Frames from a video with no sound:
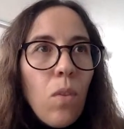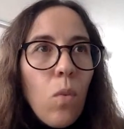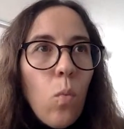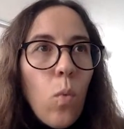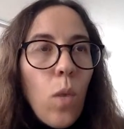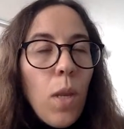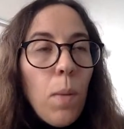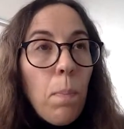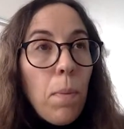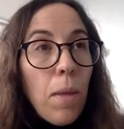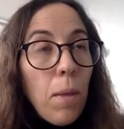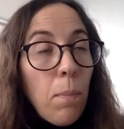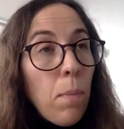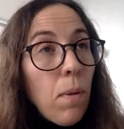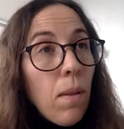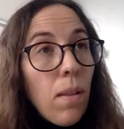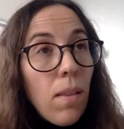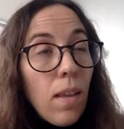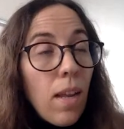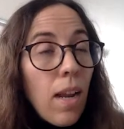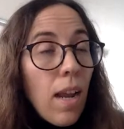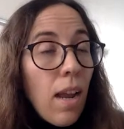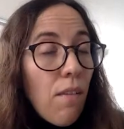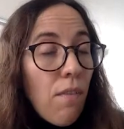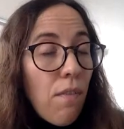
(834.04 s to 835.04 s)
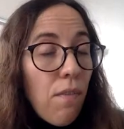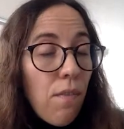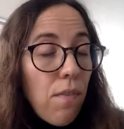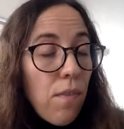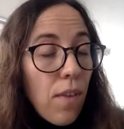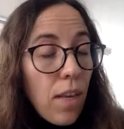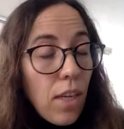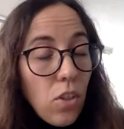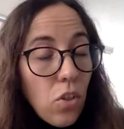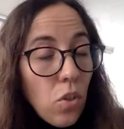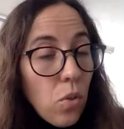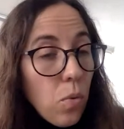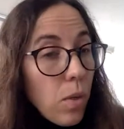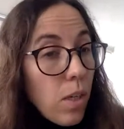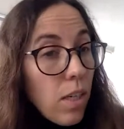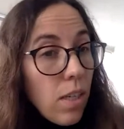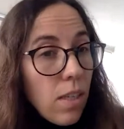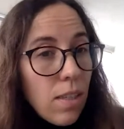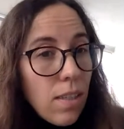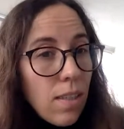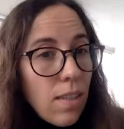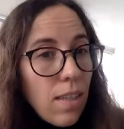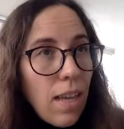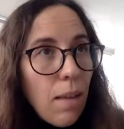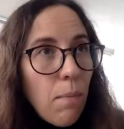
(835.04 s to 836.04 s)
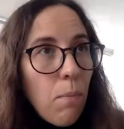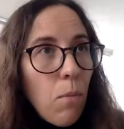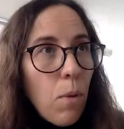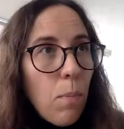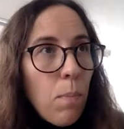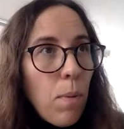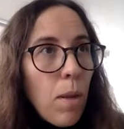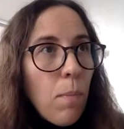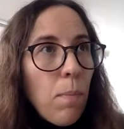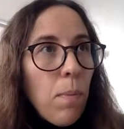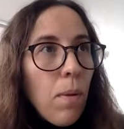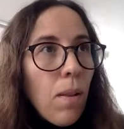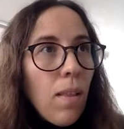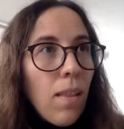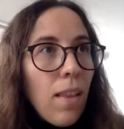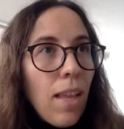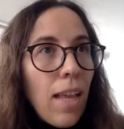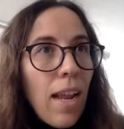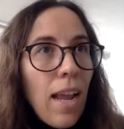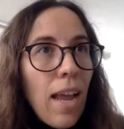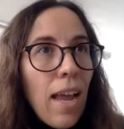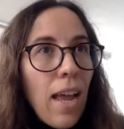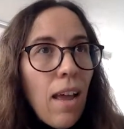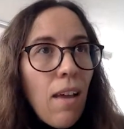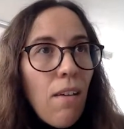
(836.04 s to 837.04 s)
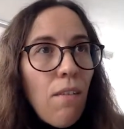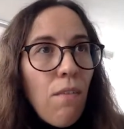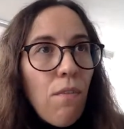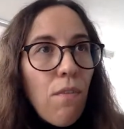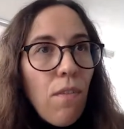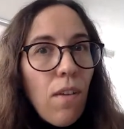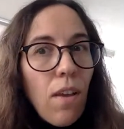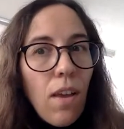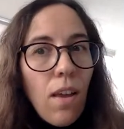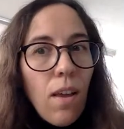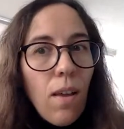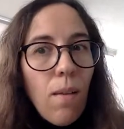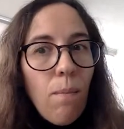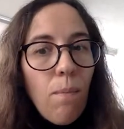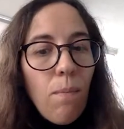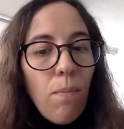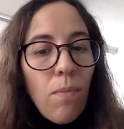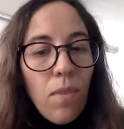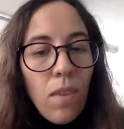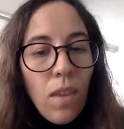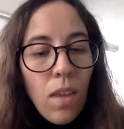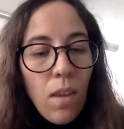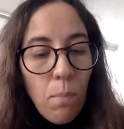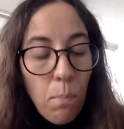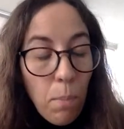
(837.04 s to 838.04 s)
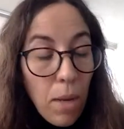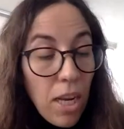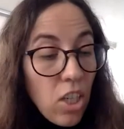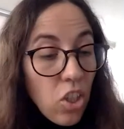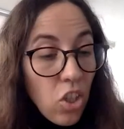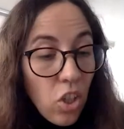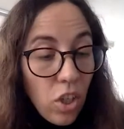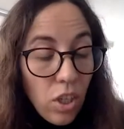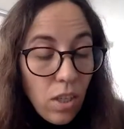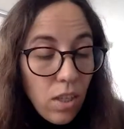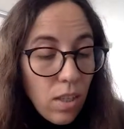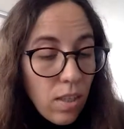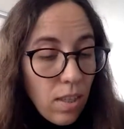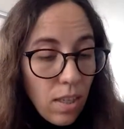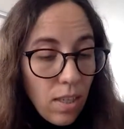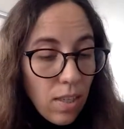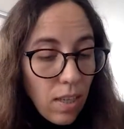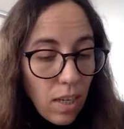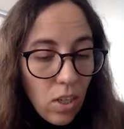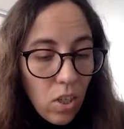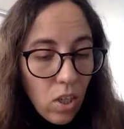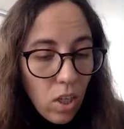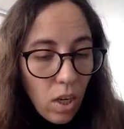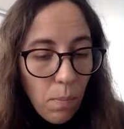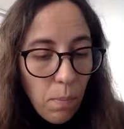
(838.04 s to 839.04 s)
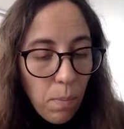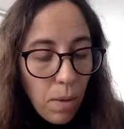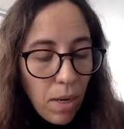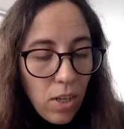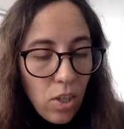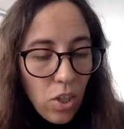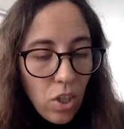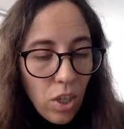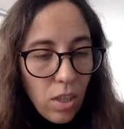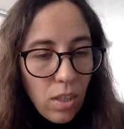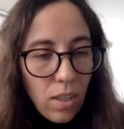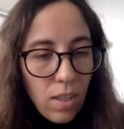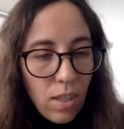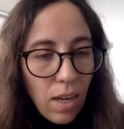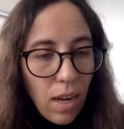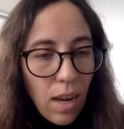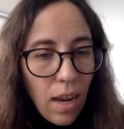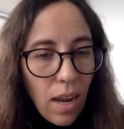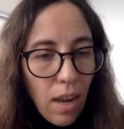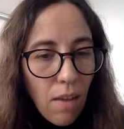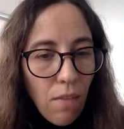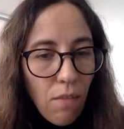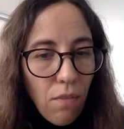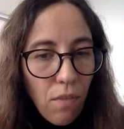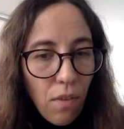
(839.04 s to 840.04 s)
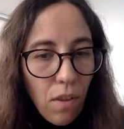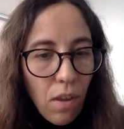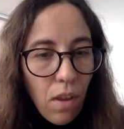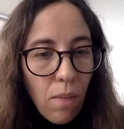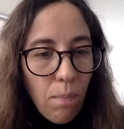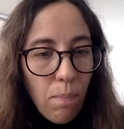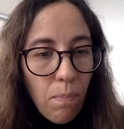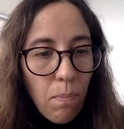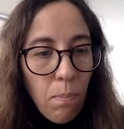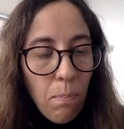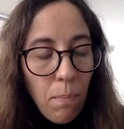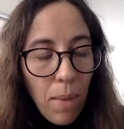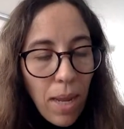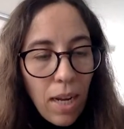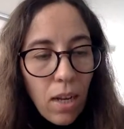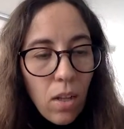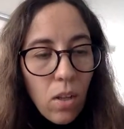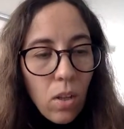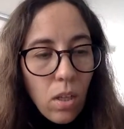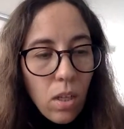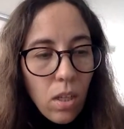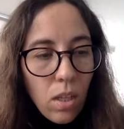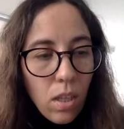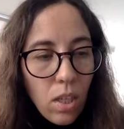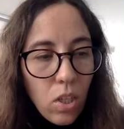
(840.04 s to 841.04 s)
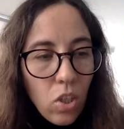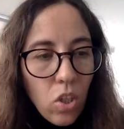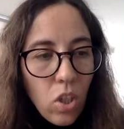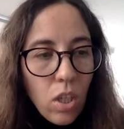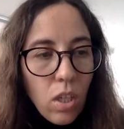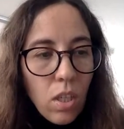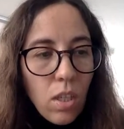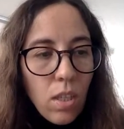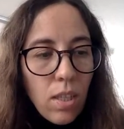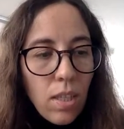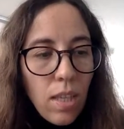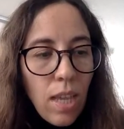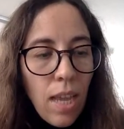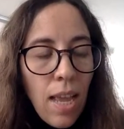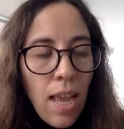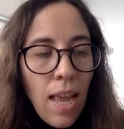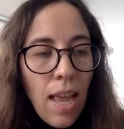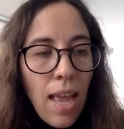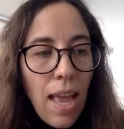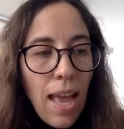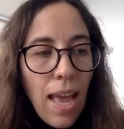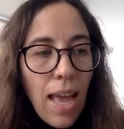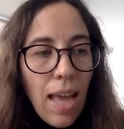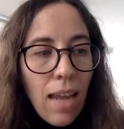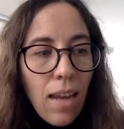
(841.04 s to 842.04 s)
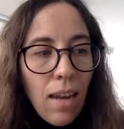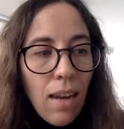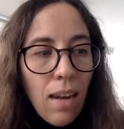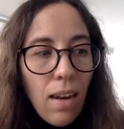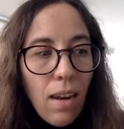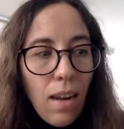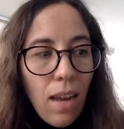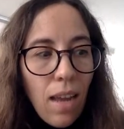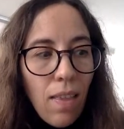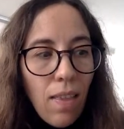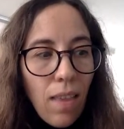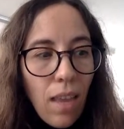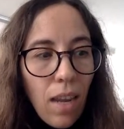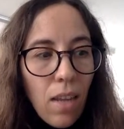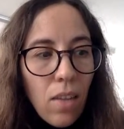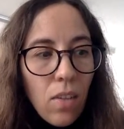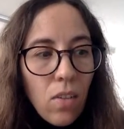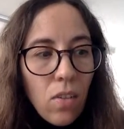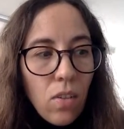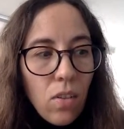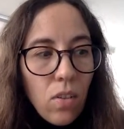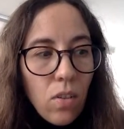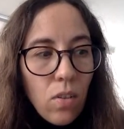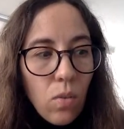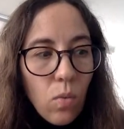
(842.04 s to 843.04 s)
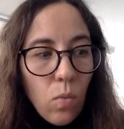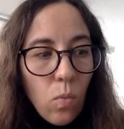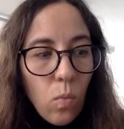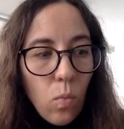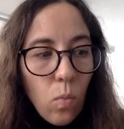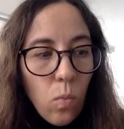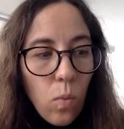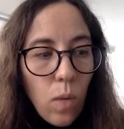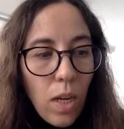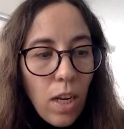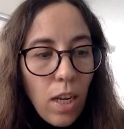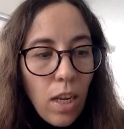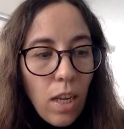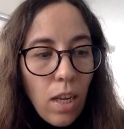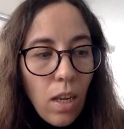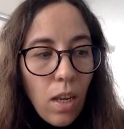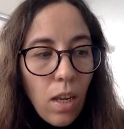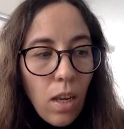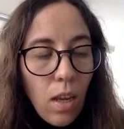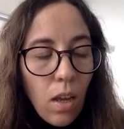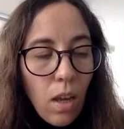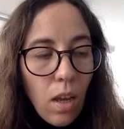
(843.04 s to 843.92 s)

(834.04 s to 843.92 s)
people that have injuries, and with people that have patients that have medical conditions. And that is really